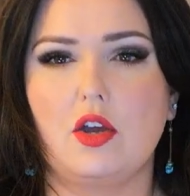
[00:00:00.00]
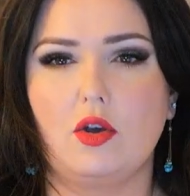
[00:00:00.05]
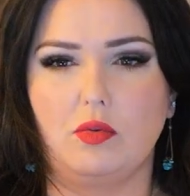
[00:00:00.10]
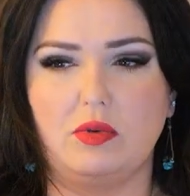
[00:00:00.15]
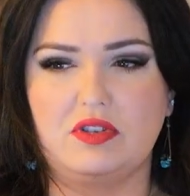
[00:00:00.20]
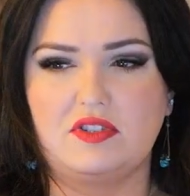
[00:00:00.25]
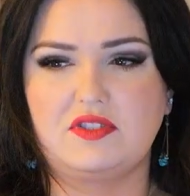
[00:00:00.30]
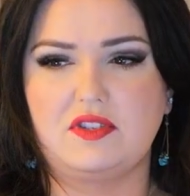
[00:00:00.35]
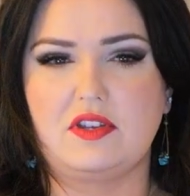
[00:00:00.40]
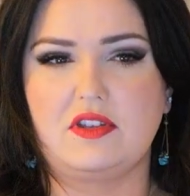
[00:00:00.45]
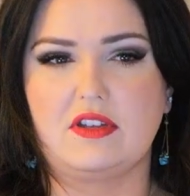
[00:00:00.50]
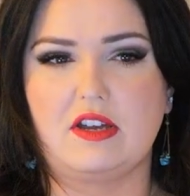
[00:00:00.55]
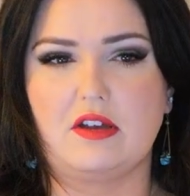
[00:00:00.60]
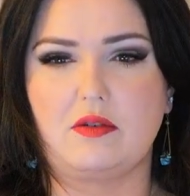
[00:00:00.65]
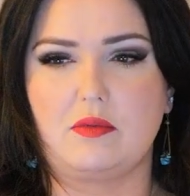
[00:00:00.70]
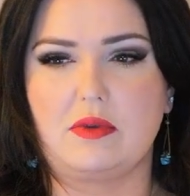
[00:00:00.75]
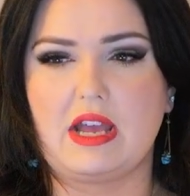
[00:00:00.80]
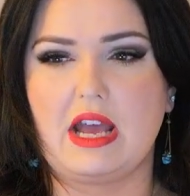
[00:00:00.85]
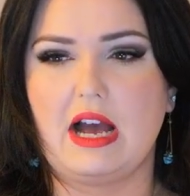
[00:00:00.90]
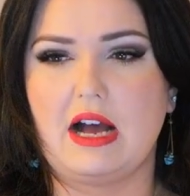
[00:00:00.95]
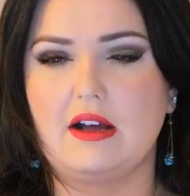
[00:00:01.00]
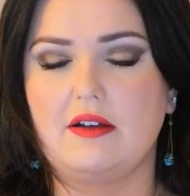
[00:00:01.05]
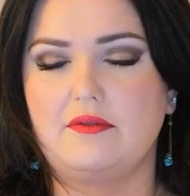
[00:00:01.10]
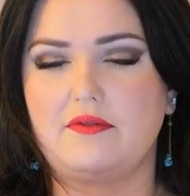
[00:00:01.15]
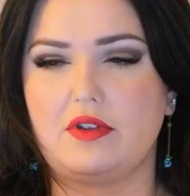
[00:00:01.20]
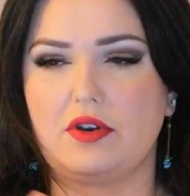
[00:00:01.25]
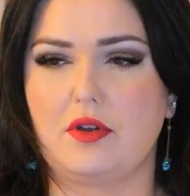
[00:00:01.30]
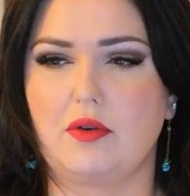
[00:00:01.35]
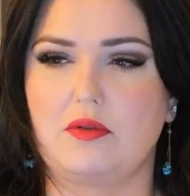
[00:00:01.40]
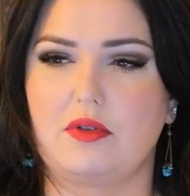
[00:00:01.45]
we see that we have,
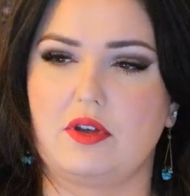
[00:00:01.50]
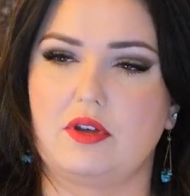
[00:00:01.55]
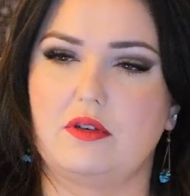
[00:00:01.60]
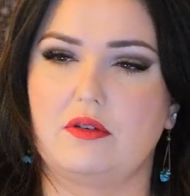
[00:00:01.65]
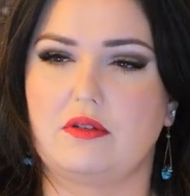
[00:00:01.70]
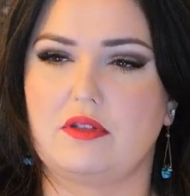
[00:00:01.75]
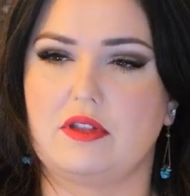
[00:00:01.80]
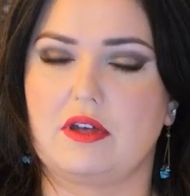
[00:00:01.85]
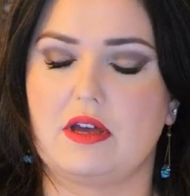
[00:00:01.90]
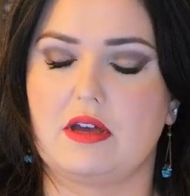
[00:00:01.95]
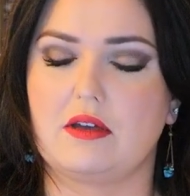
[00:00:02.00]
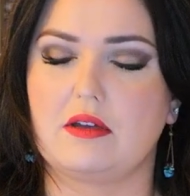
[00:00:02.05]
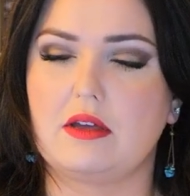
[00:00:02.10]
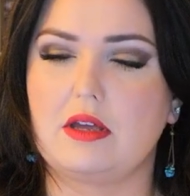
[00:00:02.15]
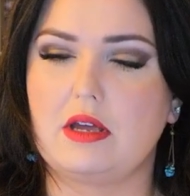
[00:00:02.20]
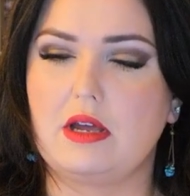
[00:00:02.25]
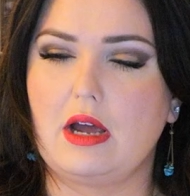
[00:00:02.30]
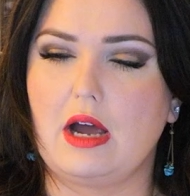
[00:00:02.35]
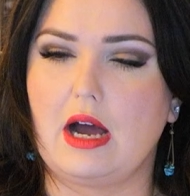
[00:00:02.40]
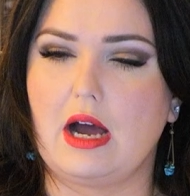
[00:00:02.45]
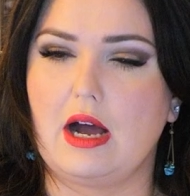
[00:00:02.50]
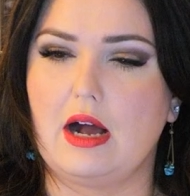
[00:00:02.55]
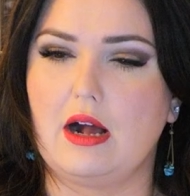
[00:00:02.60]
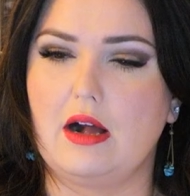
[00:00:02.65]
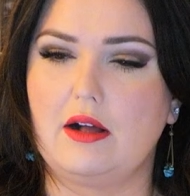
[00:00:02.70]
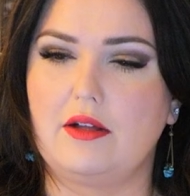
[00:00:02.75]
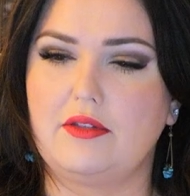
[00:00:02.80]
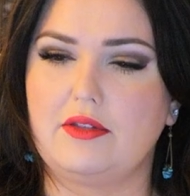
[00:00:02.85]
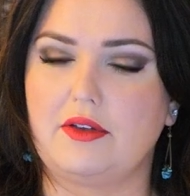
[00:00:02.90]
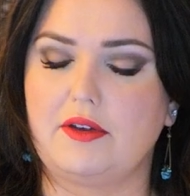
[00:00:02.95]
you know,
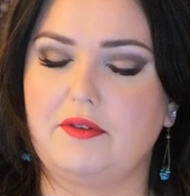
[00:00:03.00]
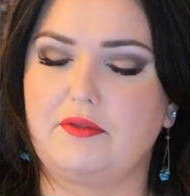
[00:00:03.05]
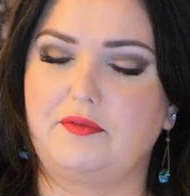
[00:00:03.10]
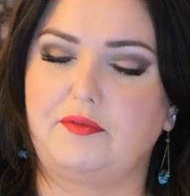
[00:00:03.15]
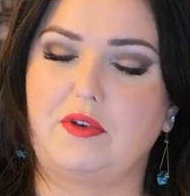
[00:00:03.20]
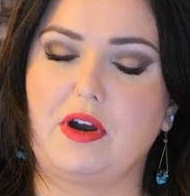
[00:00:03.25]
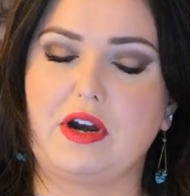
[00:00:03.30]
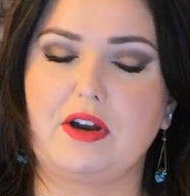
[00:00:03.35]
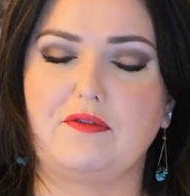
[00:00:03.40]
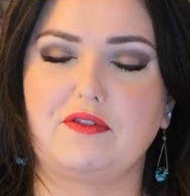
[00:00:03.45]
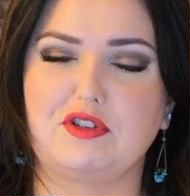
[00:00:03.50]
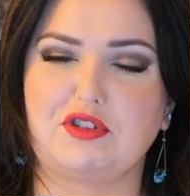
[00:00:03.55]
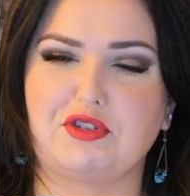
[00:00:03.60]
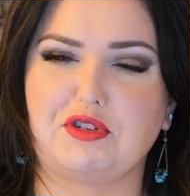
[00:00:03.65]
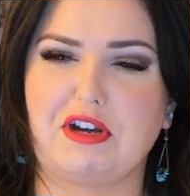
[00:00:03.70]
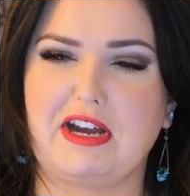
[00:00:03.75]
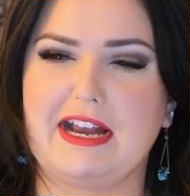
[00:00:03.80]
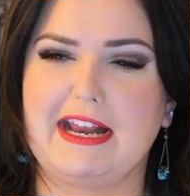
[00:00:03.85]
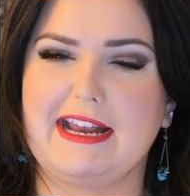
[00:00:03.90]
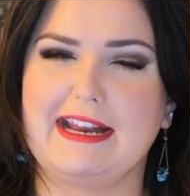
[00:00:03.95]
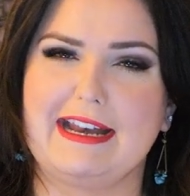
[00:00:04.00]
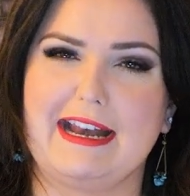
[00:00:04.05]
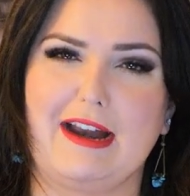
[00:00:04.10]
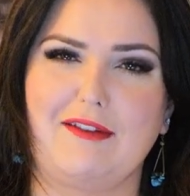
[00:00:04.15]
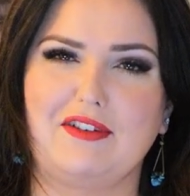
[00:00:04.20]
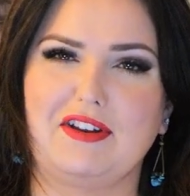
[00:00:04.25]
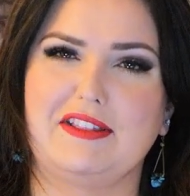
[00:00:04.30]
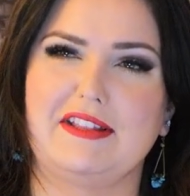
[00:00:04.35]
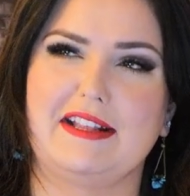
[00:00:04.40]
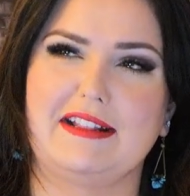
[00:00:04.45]
the front of the train and
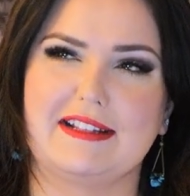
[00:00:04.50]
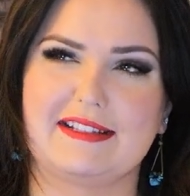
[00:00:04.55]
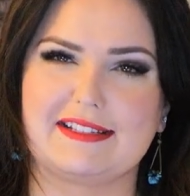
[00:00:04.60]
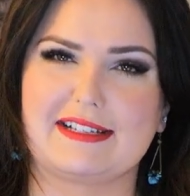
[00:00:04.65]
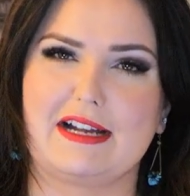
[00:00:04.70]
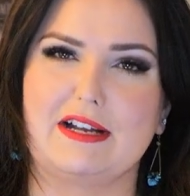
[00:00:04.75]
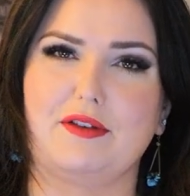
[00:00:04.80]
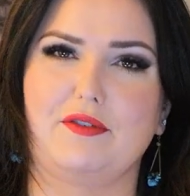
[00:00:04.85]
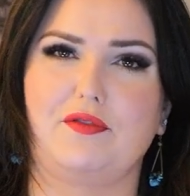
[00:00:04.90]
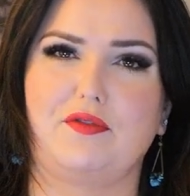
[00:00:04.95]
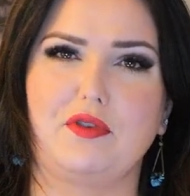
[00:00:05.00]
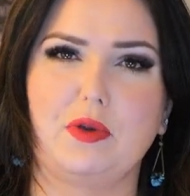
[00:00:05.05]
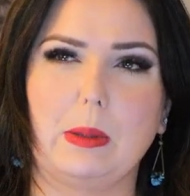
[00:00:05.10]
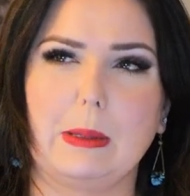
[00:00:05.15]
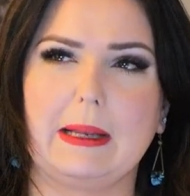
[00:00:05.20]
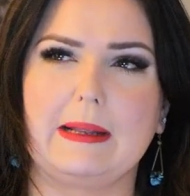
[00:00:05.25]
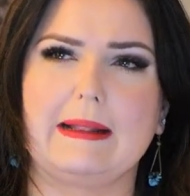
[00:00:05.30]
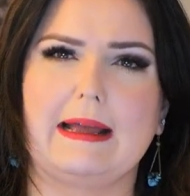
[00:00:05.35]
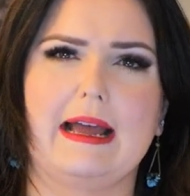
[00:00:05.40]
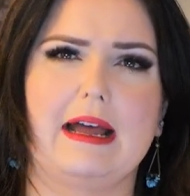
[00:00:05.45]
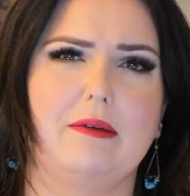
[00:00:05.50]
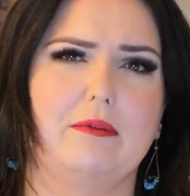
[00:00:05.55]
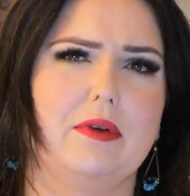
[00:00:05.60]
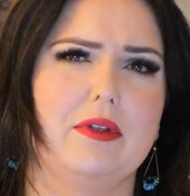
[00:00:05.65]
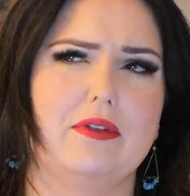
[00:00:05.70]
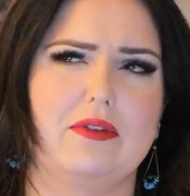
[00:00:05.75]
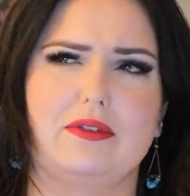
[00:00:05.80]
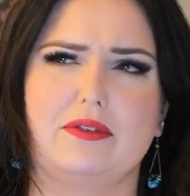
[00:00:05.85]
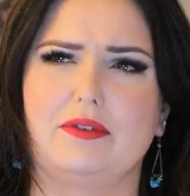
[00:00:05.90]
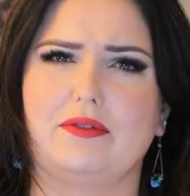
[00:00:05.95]
everything that's kind of fueling that,
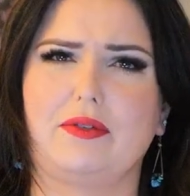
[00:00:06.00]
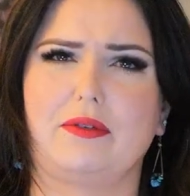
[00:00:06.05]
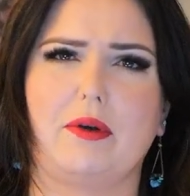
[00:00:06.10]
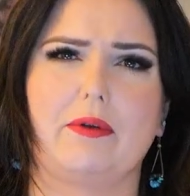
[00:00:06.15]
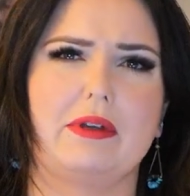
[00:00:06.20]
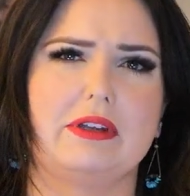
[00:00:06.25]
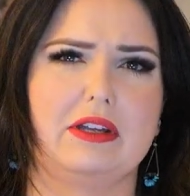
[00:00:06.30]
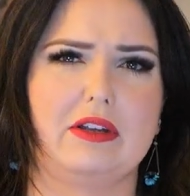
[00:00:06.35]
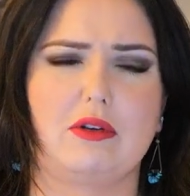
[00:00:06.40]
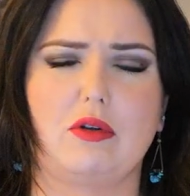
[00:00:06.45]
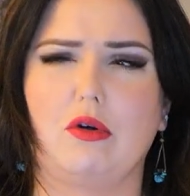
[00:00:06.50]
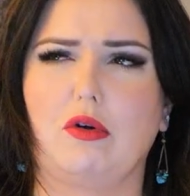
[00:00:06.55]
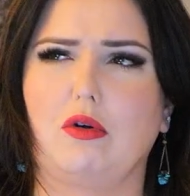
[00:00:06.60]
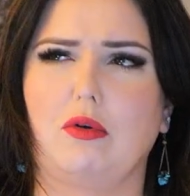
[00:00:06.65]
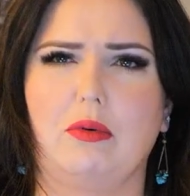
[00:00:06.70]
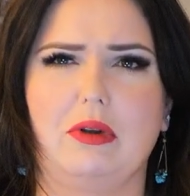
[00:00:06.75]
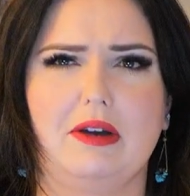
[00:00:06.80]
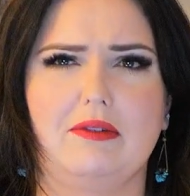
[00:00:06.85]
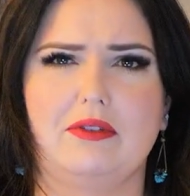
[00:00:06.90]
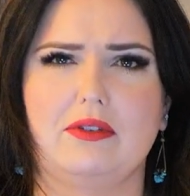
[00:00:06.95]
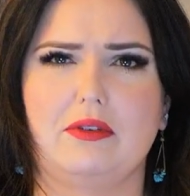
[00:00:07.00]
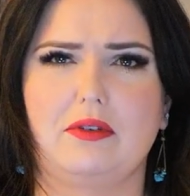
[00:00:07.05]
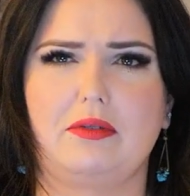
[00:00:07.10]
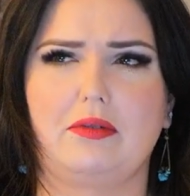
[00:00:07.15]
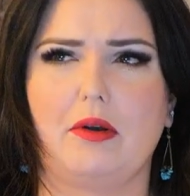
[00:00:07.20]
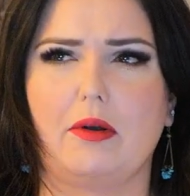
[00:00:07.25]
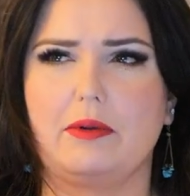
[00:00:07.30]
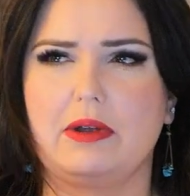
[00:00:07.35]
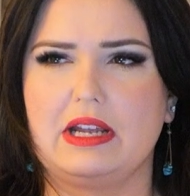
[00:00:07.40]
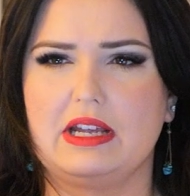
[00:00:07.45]
whether they're throwing in coal, whatever they're
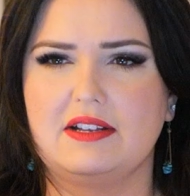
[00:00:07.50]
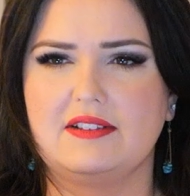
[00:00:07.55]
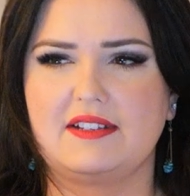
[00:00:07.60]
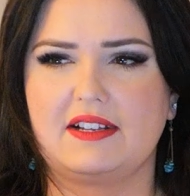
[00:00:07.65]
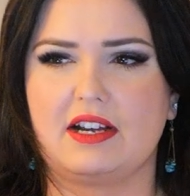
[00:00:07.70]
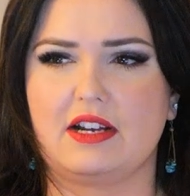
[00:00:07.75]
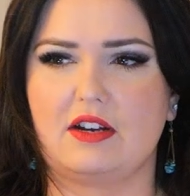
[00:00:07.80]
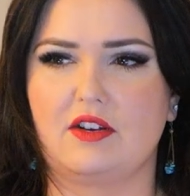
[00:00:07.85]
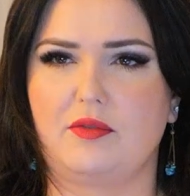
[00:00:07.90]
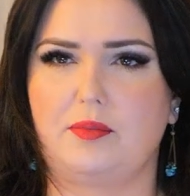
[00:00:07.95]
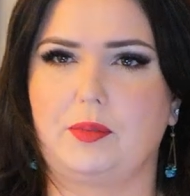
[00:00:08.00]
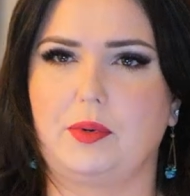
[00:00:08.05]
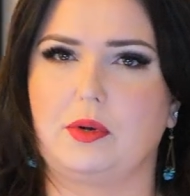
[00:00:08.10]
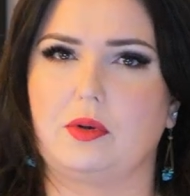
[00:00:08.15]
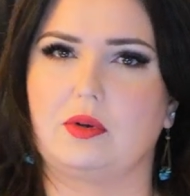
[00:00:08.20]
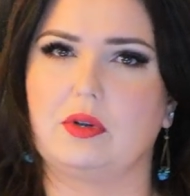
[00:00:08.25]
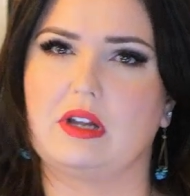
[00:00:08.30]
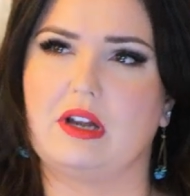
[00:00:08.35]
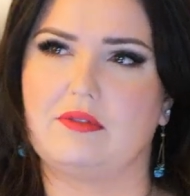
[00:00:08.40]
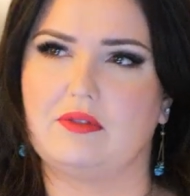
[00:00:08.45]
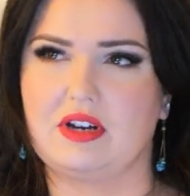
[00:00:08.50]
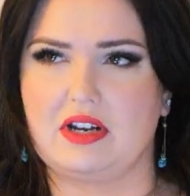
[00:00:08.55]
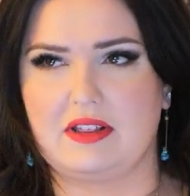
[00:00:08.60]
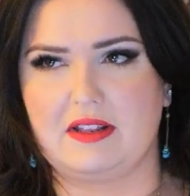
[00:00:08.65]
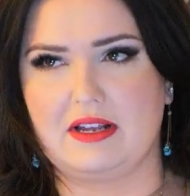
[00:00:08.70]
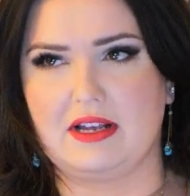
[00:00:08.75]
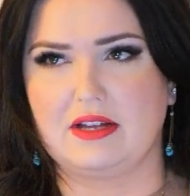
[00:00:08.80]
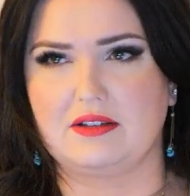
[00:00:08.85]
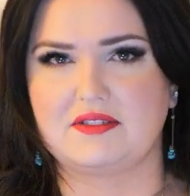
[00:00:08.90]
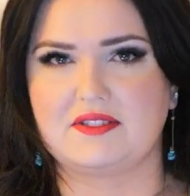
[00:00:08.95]
throwing in to kind of pull
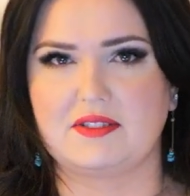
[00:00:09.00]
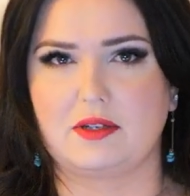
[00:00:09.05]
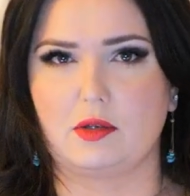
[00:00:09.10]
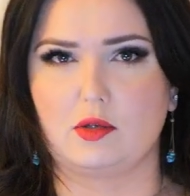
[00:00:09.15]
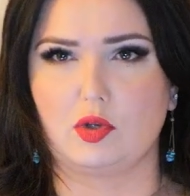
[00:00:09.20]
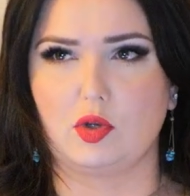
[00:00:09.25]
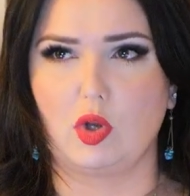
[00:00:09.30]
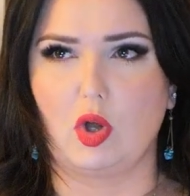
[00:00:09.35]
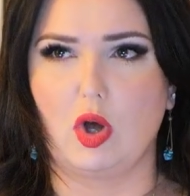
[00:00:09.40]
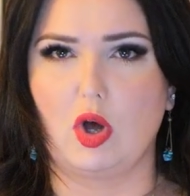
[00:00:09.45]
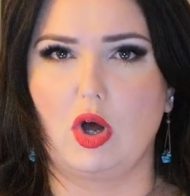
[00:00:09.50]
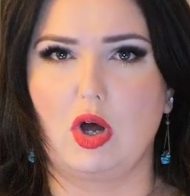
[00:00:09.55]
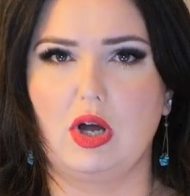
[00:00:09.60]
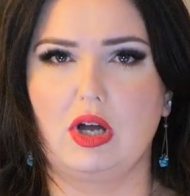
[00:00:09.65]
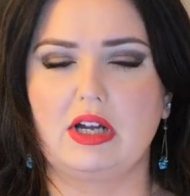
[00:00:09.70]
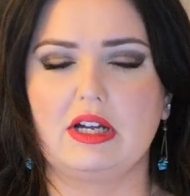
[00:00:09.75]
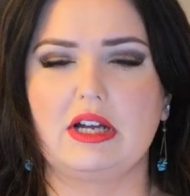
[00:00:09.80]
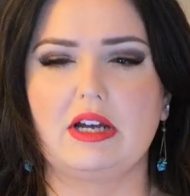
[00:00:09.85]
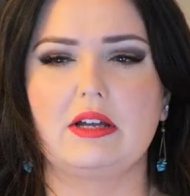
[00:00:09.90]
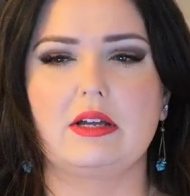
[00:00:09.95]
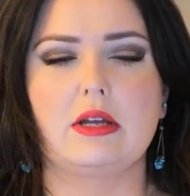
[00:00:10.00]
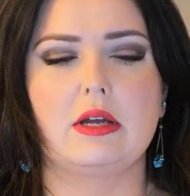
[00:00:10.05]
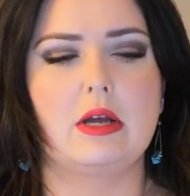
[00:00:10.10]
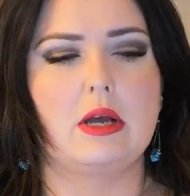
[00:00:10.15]
everything else along.